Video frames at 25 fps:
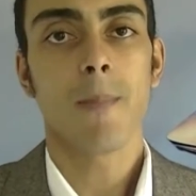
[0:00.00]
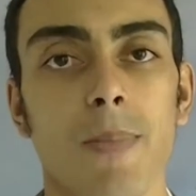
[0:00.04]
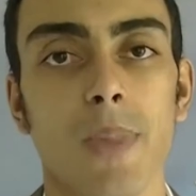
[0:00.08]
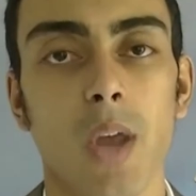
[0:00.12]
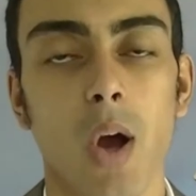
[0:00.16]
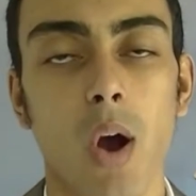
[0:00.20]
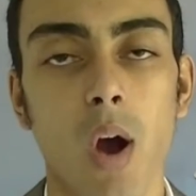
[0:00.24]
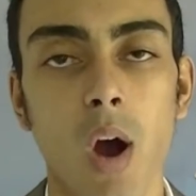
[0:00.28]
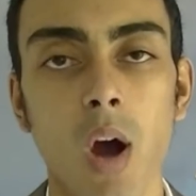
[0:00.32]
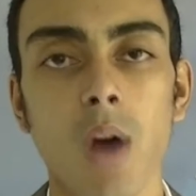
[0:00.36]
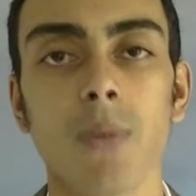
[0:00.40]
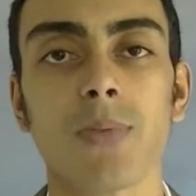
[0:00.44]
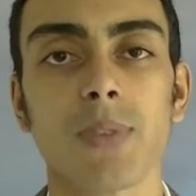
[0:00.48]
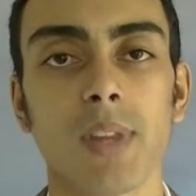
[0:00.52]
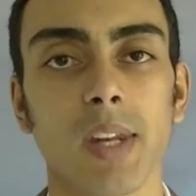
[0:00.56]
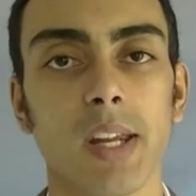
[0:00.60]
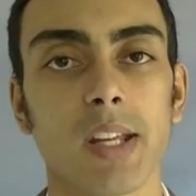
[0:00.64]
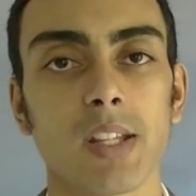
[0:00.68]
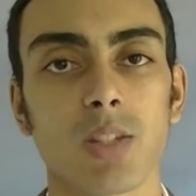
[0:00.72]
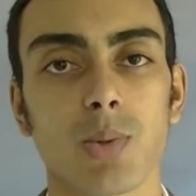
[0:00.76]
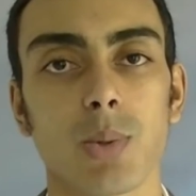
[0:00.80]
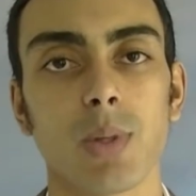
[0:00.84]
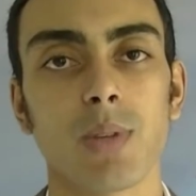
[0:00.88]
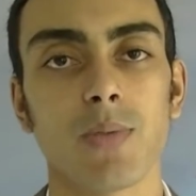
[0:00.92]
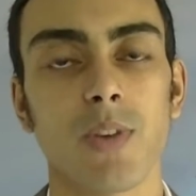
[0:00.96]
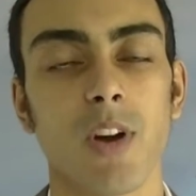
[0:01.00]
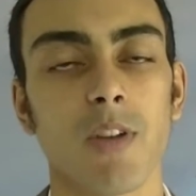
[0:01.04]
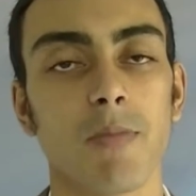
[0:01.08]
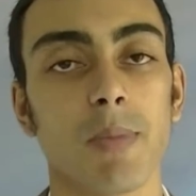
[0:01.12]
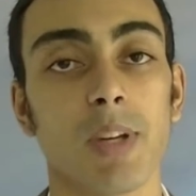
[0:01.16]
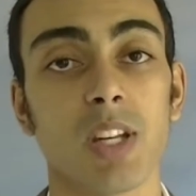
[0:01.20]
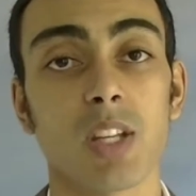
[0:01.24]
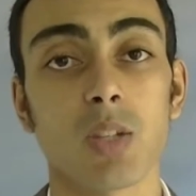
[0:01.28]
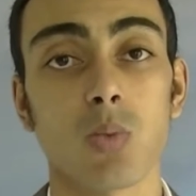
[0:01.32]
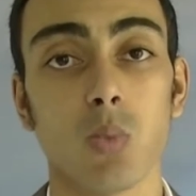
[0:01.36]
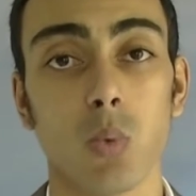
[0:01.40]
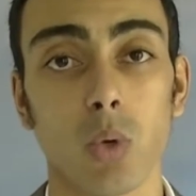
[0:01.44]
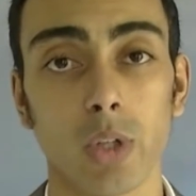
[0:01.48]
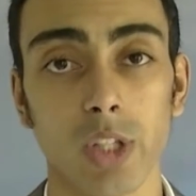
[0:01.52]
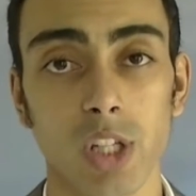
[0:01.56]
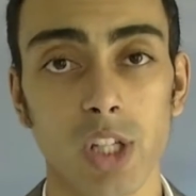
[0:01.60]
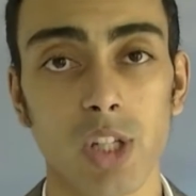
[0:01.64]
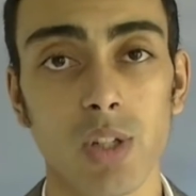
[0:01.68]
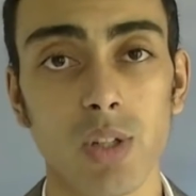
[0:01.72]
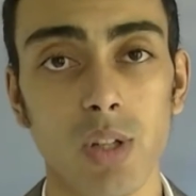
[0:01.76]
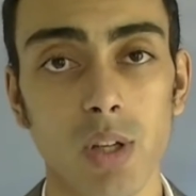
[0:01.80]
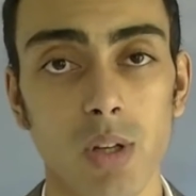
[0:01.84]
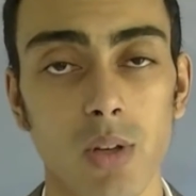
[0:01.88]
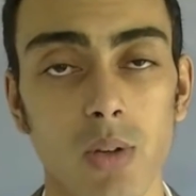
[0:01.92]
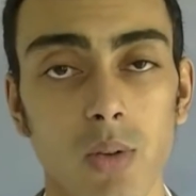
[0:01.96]
Now after that 25 minutes, what
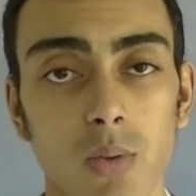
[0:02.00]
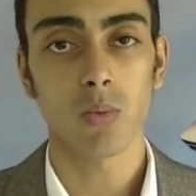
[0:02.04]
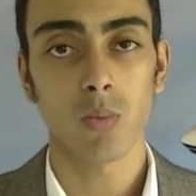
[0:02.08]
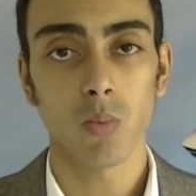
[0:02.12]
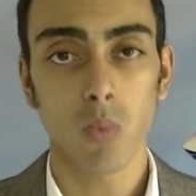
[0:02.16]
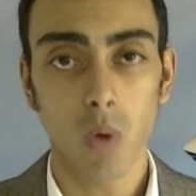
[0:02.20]
do?